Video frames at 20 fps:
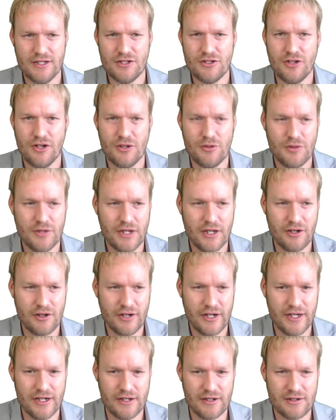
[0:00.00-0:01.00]
start with our
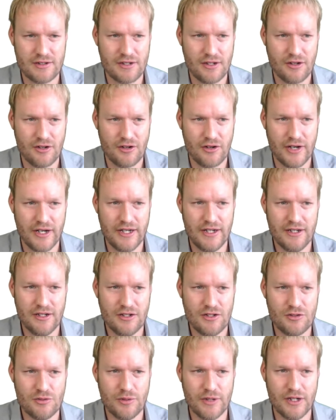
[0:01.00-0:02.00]
gradient. Our
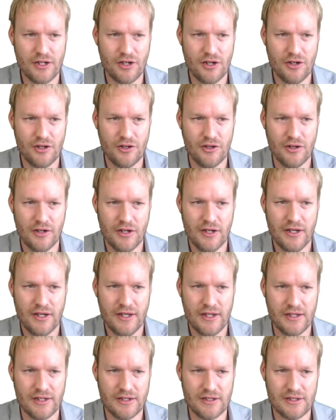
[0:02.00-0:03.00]
gradient we know
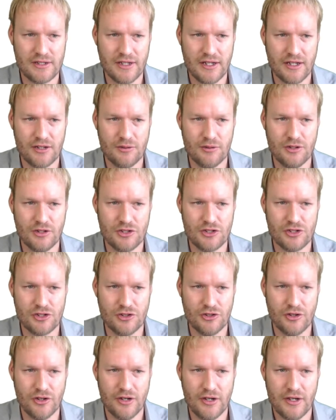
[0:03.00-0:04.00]
is equal
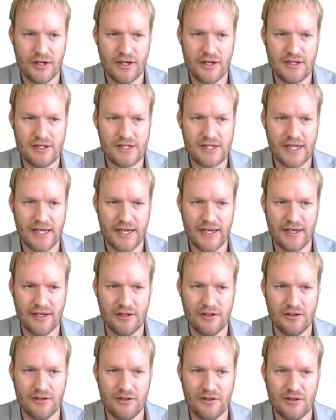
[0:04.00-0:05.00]
to
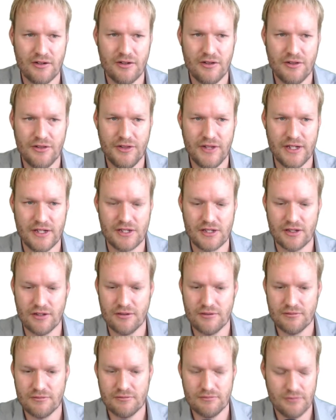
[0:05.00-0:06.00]
tan theta.
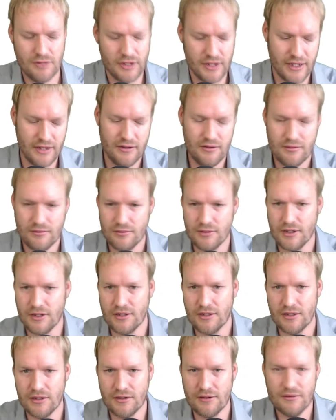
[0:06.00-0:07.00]
Okay,
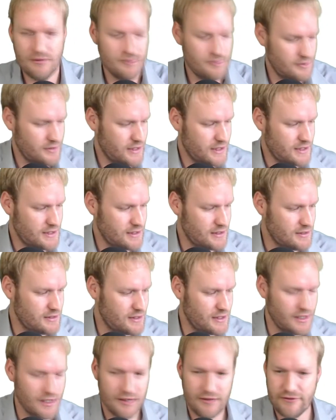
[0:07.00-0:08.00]
well, that's
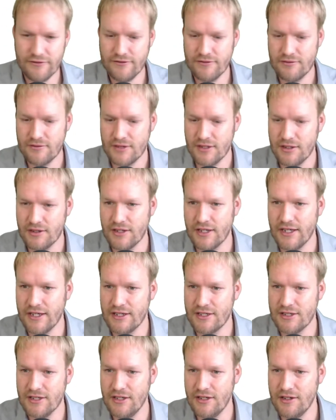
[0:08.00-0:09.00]
easy enough.
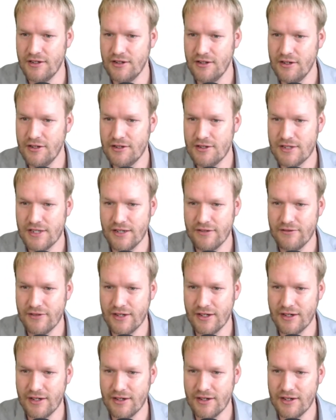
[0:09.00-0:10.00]
Calculator.
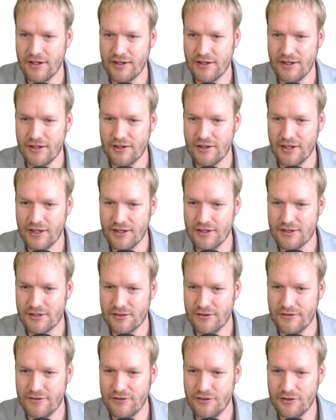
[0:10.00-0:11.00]
Definitely need our
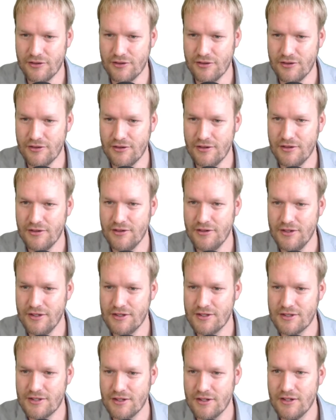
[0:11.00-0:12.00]
calculator for
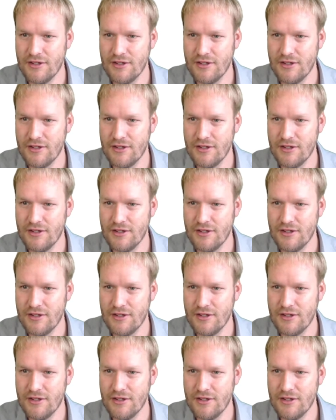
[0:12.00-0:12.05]
this.